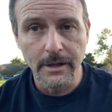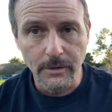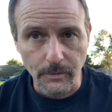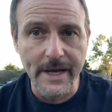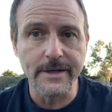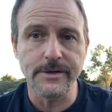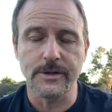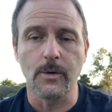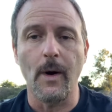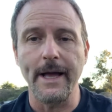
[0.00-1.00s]
range
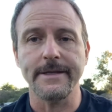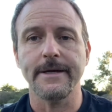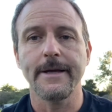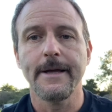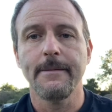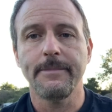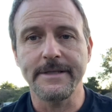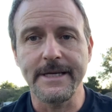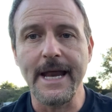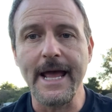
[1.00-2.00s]
squat. But
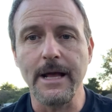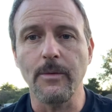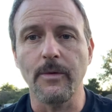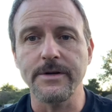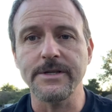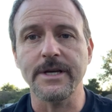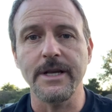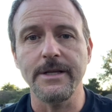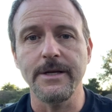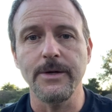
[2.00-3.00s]
today we're just going
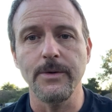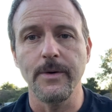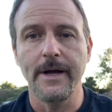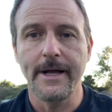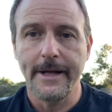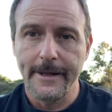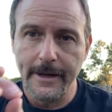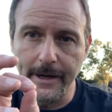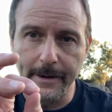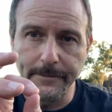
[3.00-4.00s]
to do
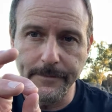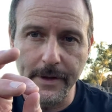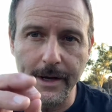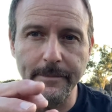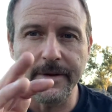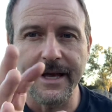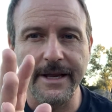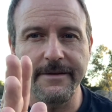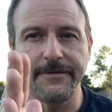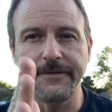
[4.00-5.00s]

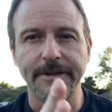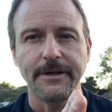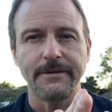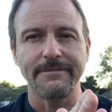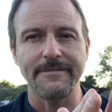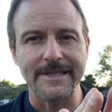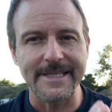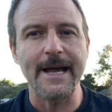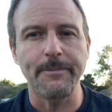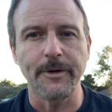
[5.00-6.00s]
kind of little
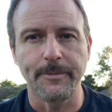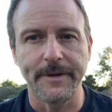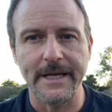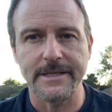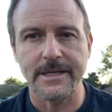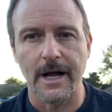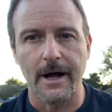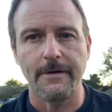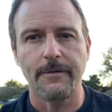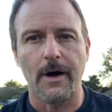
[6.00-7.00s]
sampler plates
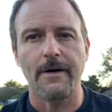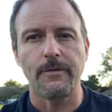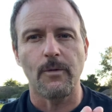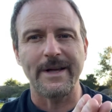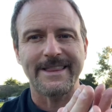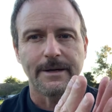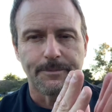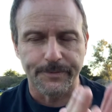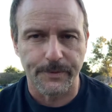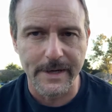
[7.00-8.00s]
of what the
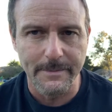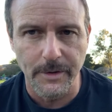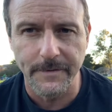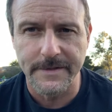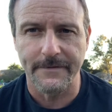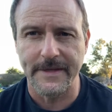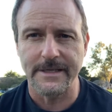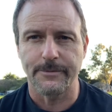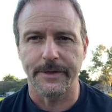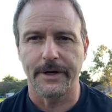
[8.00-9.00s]
pre-moves of
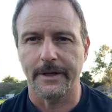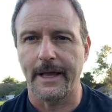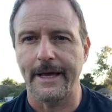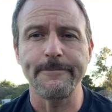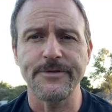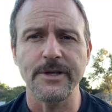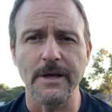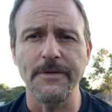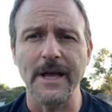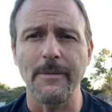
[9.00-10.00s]
these would look like. So the
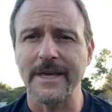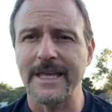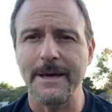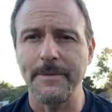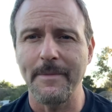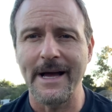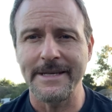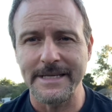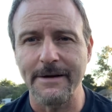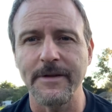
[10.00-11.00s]
other thing I want you to keep in mind
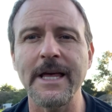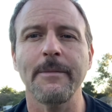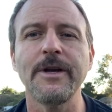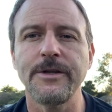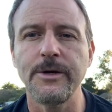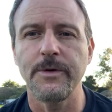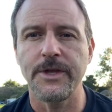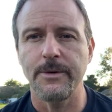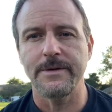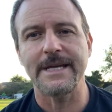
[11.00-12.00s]
is everything I'm going to do with
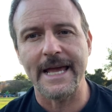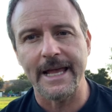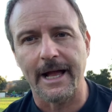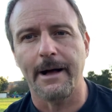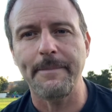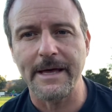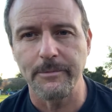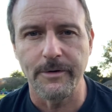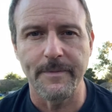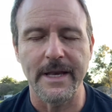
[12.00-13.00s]
you is a compound
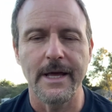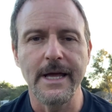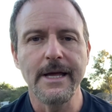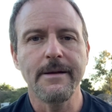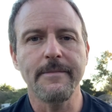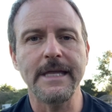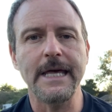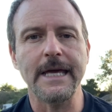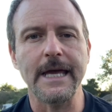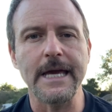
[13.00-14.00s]
movement,
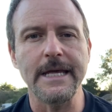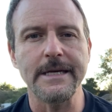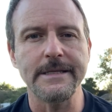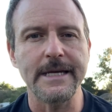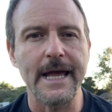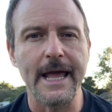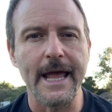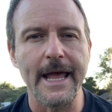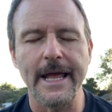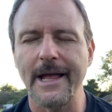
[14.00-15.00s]
meaning it is
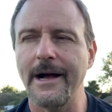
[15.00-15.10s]
a